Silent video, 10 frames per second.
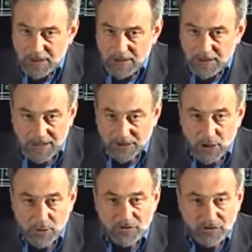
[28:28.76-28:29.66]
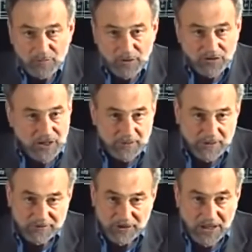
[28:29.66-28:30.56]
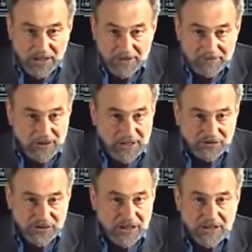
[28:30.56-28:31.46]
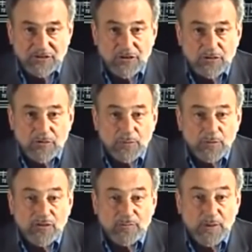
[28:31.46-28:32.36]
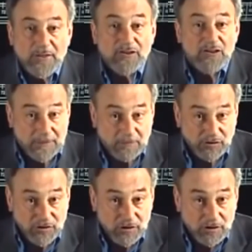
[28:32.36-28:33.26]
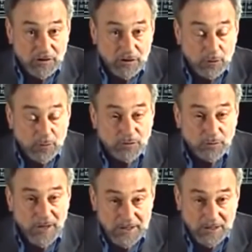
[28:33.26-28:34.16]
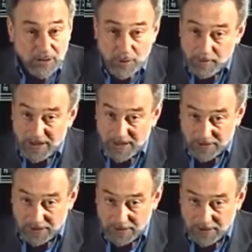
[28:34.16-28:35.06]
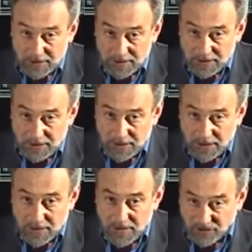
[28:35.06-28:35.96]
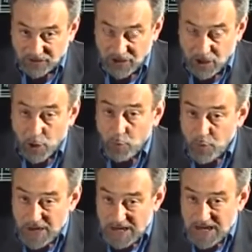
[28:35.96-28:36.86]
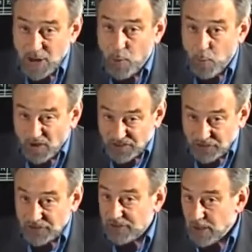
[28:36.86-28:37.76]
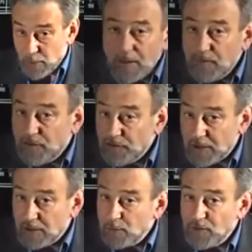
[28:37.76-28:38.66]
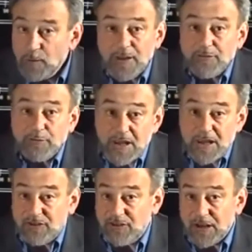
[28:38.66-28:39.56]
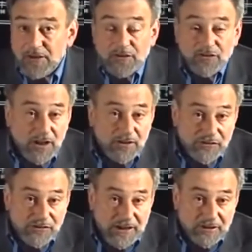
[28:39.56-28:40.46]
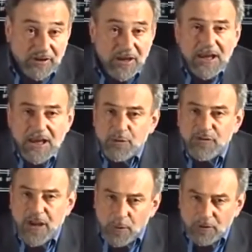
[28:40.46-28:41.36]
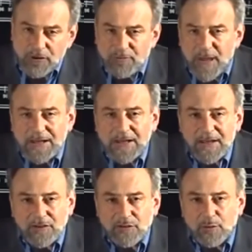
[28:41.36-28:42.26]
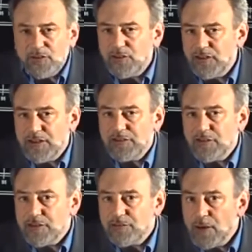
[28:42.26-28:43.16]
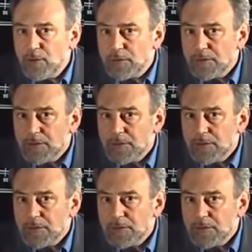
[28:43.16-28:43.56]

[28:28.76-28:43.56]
He had no legitimate child left alive. The next in line to the throne was his brother James, who was already a Roman Catholic. This really wasn't going. James II was only 3 years younger than Charles II. He was the oldest man ever to have succeeded to the throne.